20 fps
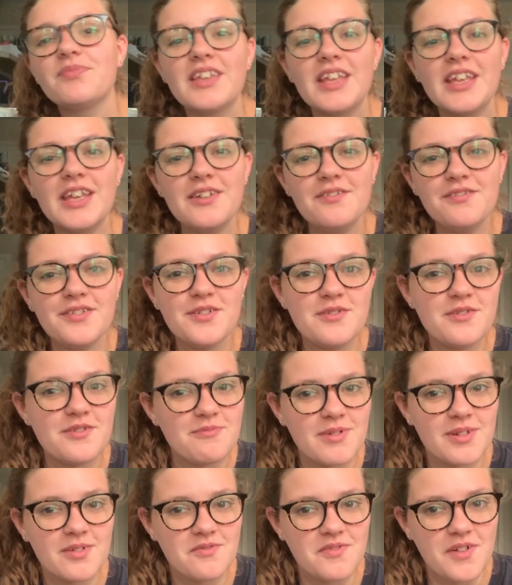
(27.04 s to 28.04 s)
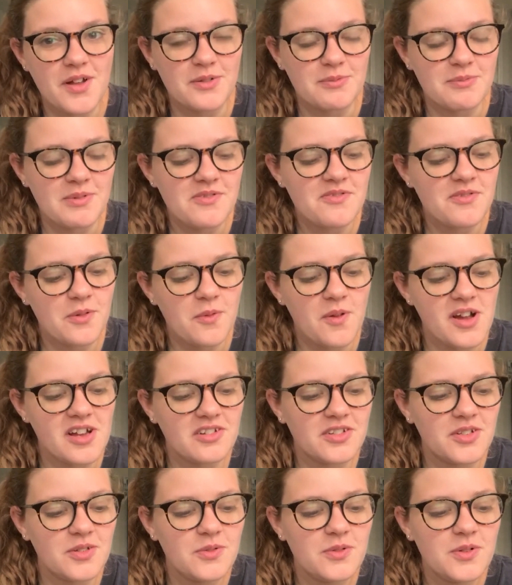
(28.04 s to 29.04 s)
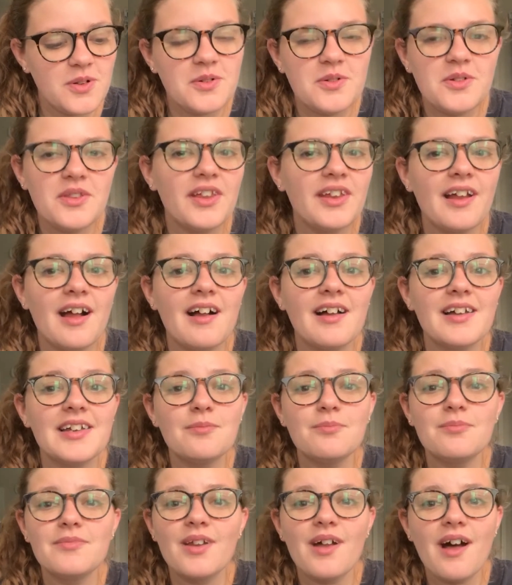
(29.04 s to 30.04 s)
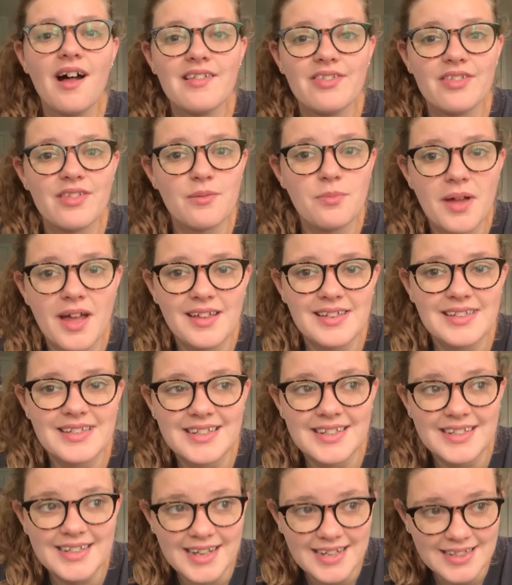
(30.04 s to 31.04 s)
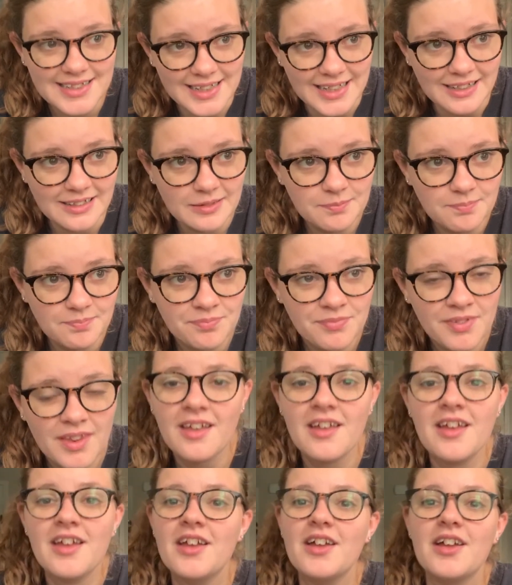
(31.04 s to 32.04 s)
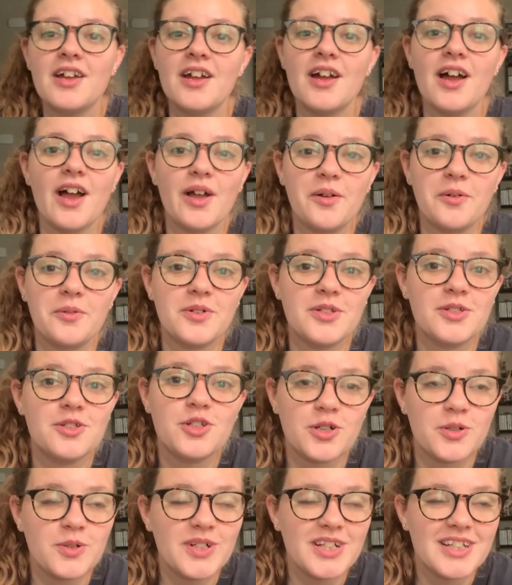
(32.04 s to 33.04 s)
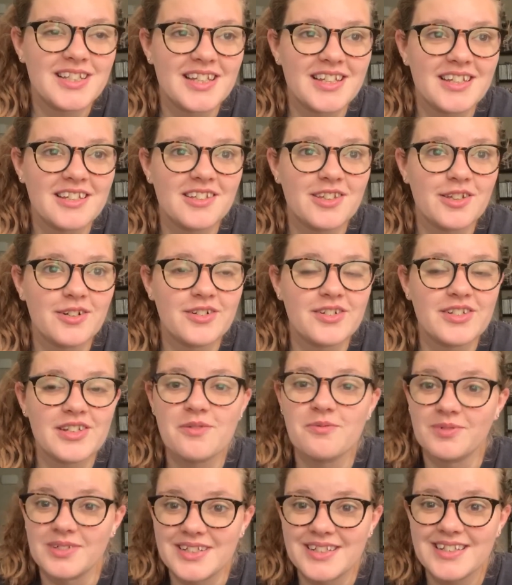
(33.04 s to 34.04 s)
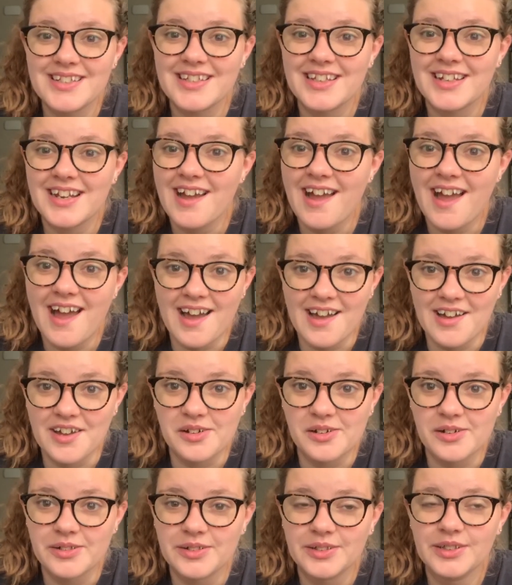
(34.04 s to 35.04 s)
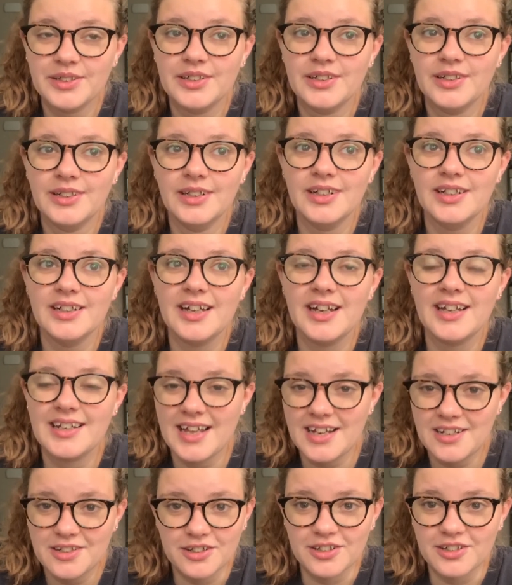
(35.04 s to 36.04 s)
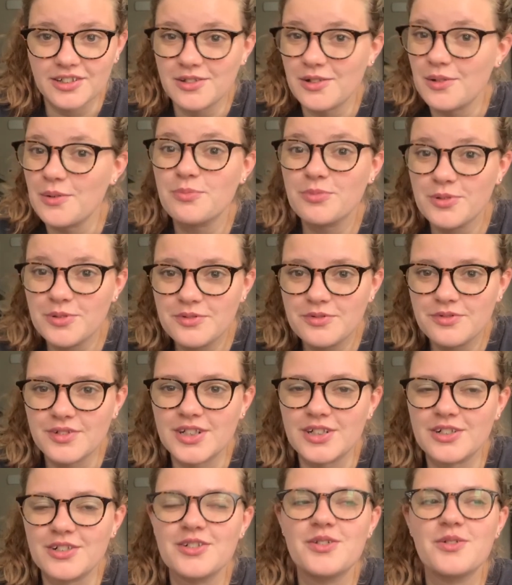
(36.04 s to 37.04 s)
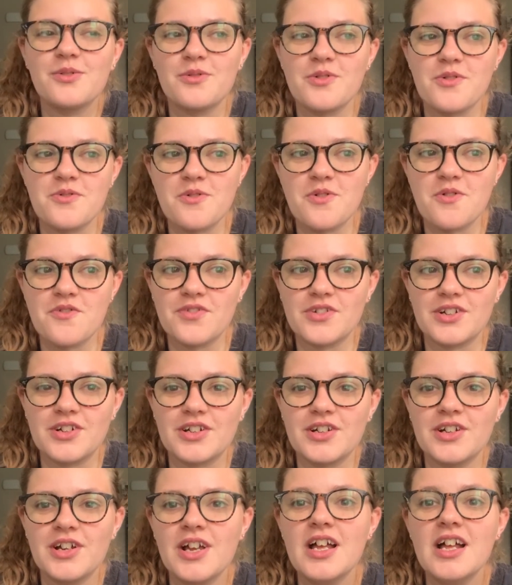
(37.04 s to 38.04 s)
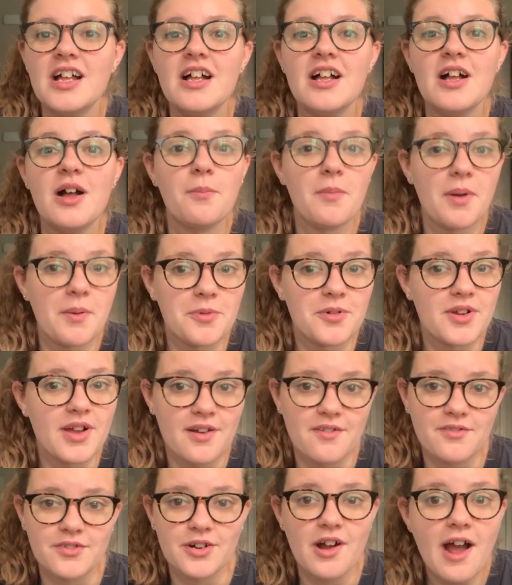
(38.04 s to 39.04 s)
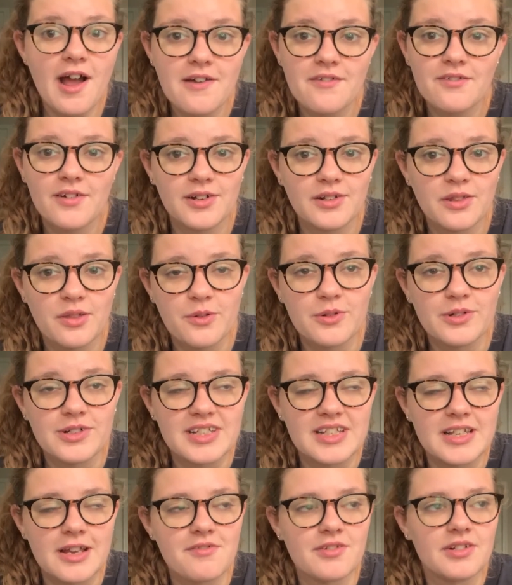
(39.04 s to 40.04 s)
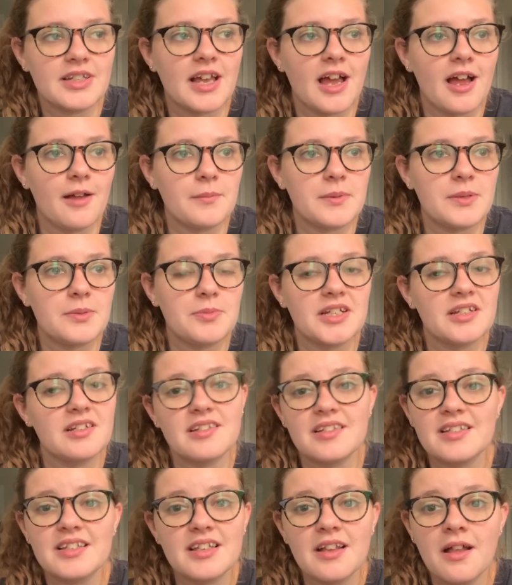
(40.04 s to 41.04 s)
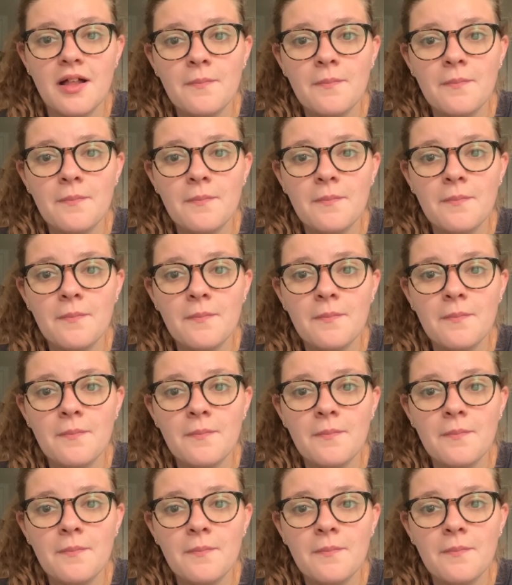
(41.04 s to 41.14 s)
If you have been following me for a while, you know that I am not the best at editing. I always joke and say that there is a reason that I hire an editor or a proofreader to go over my book after I've gone through it several times, because